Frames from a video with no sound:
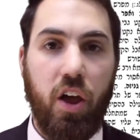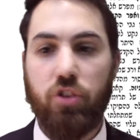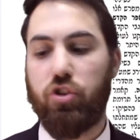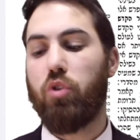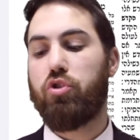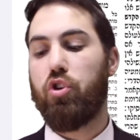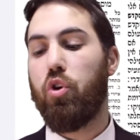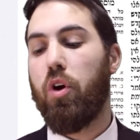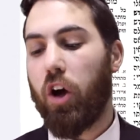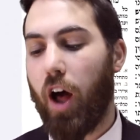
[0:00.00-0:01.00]
So
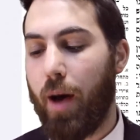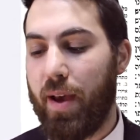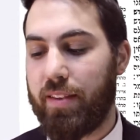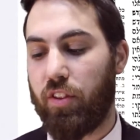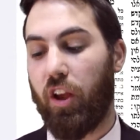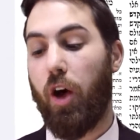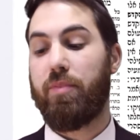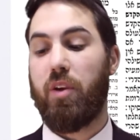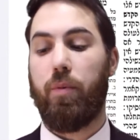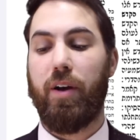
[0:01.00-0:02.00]
too, Chametz. The Chametz
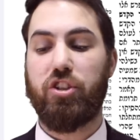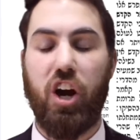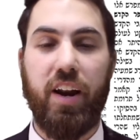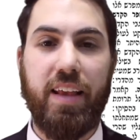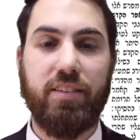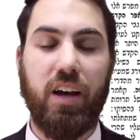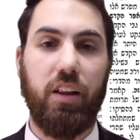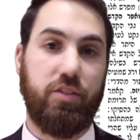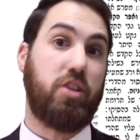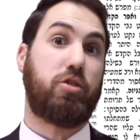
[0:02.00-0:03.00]
say, what about Shor
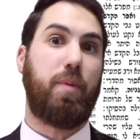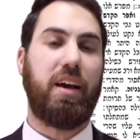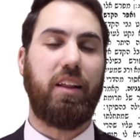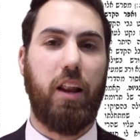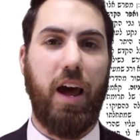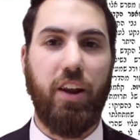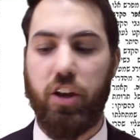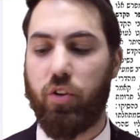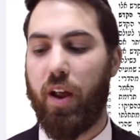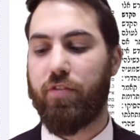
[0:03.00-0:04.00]
HaNiskal? It's also B'Achila and Hana,
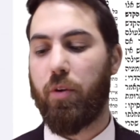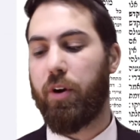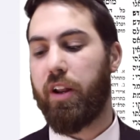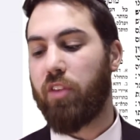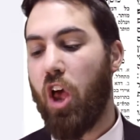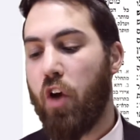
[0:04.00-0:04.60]
you don't have to burn it.